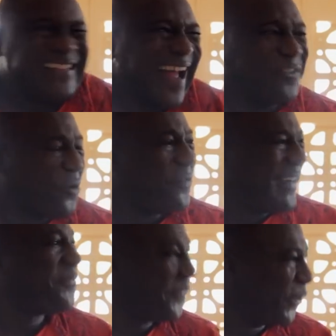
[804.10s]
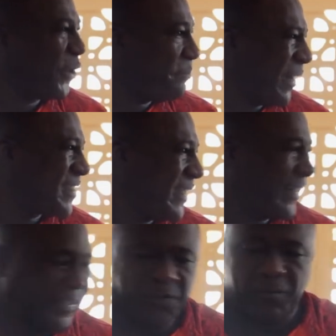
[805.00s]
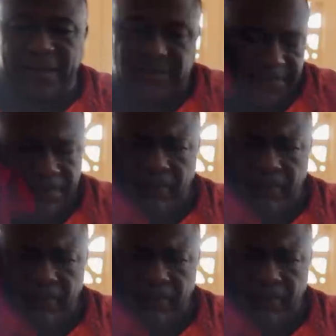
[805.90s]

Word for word: I don't really follow it passionately, But